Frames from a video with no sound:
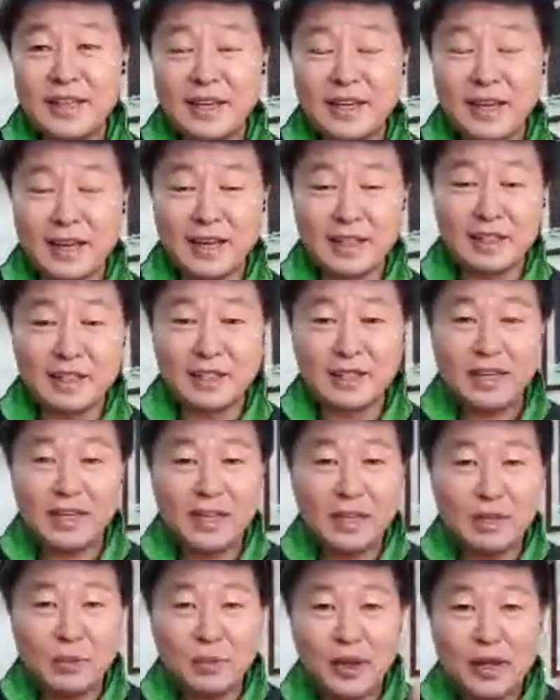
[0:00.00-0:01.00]
and
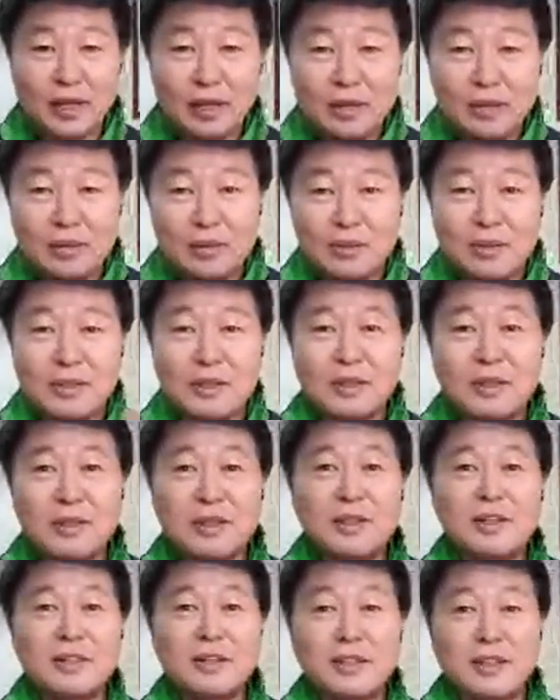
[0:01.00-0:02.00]
he went to
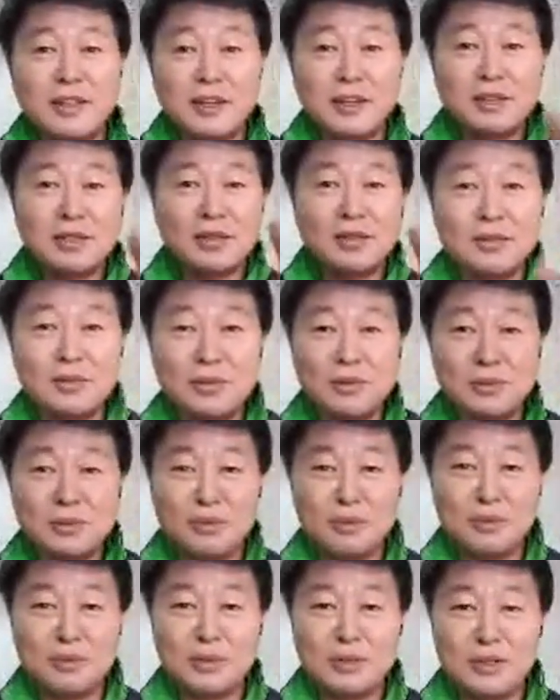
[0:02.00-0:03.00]
the near to
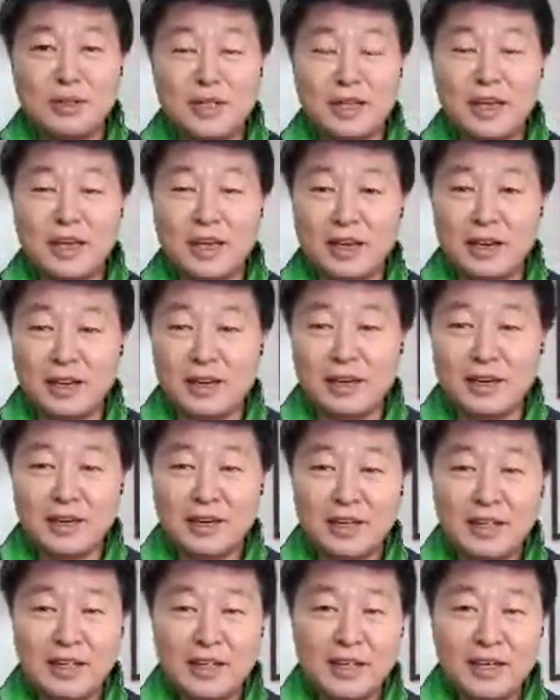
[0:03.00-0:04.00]
a hill
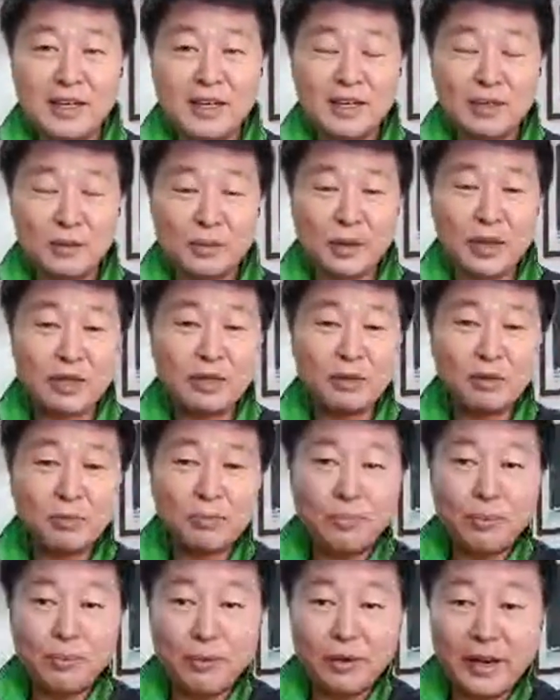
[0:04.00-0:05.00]
went to
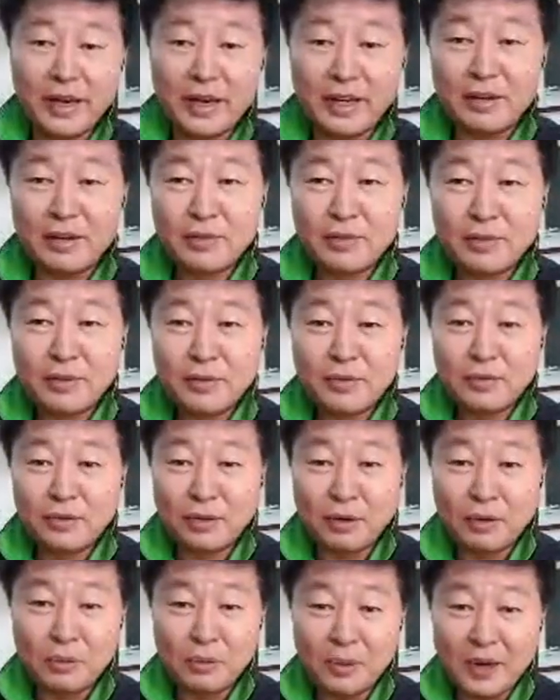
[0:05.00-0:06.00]
pray
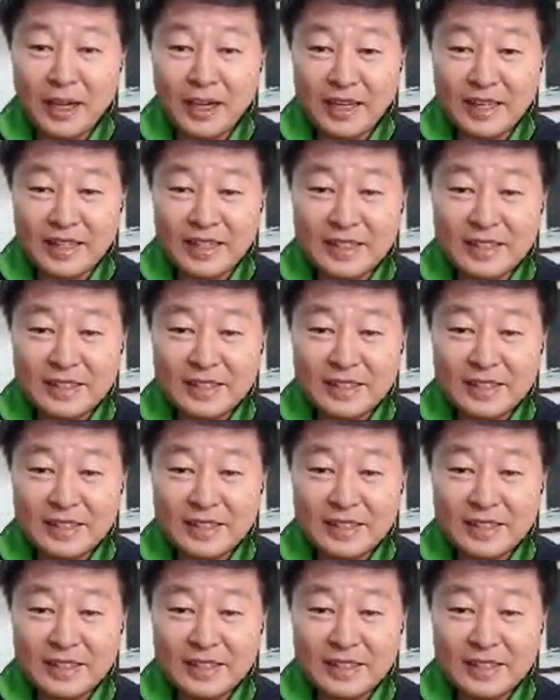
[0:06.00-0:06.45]
for a while